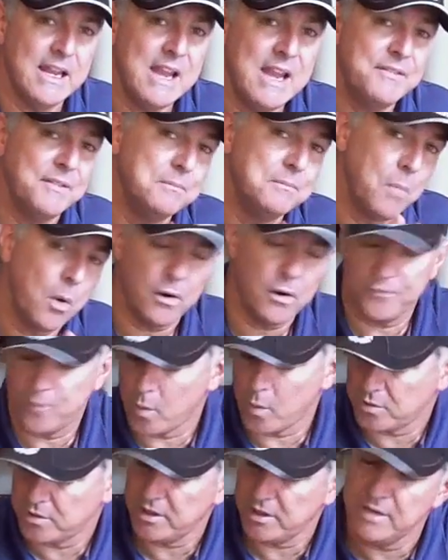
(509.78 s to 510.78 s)
even more
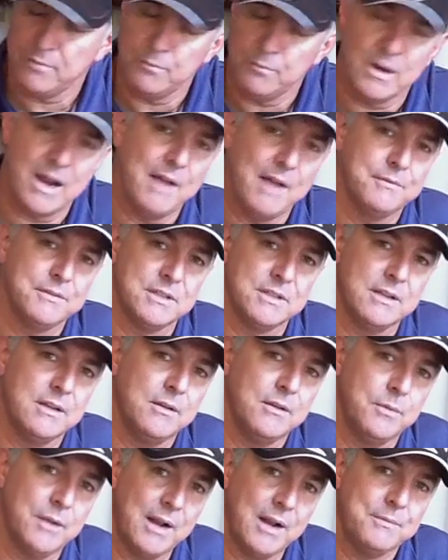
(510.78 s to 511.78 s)
fortunately, when I
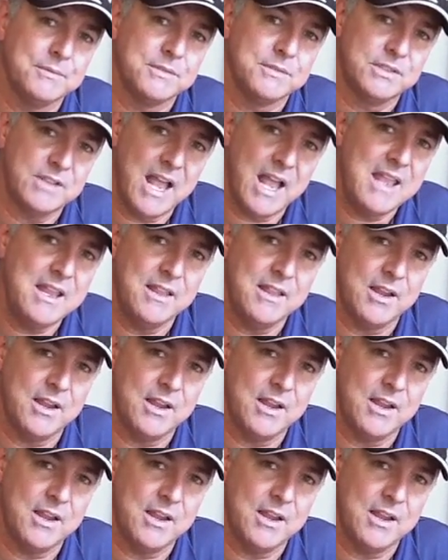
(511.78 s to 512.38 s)
was standing